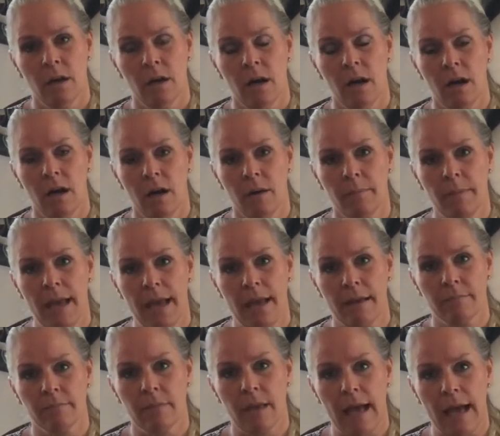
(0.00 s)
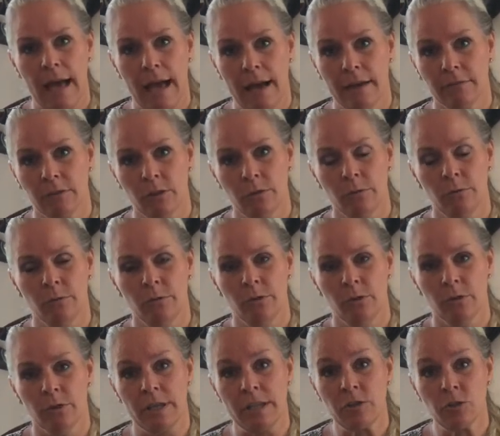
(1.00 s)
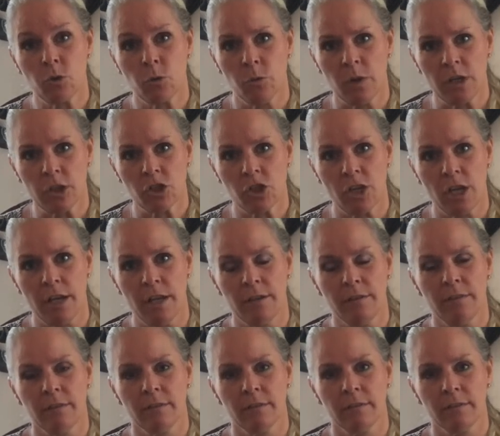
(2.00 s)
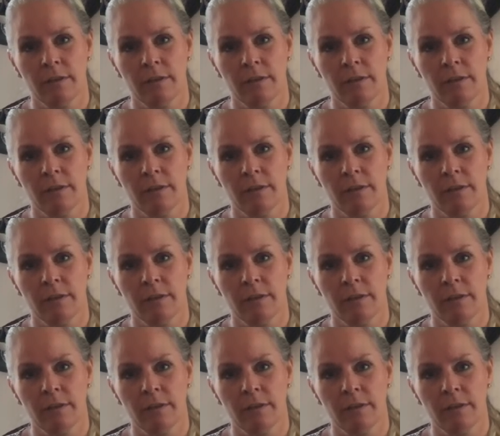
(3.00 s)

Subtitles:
at you, your intuition,